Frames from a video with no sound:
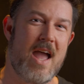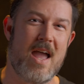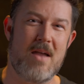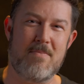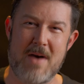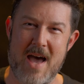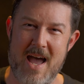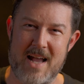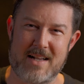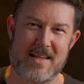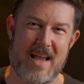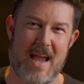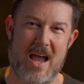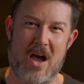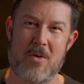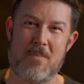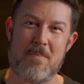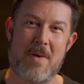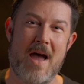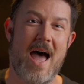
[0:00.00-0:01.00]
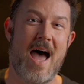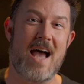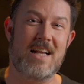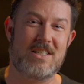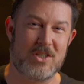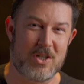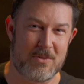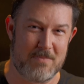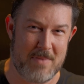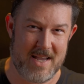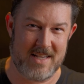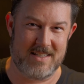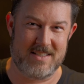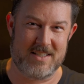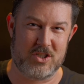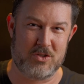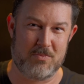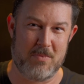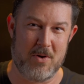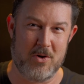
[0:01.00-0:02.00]
back down past your base
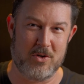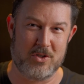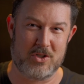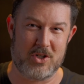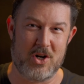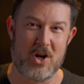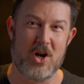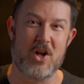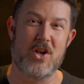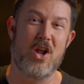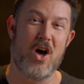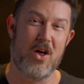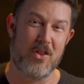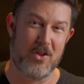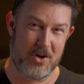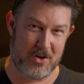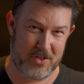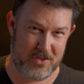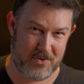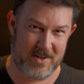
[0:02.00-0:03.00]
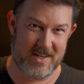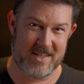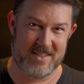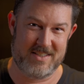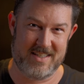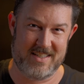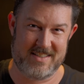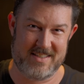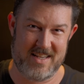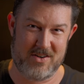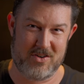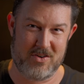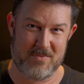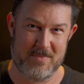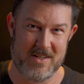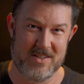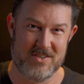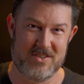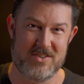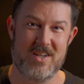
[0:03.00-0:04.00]
exposure, another 3 to 6
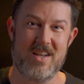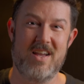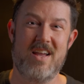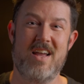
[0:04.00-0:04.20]
increments,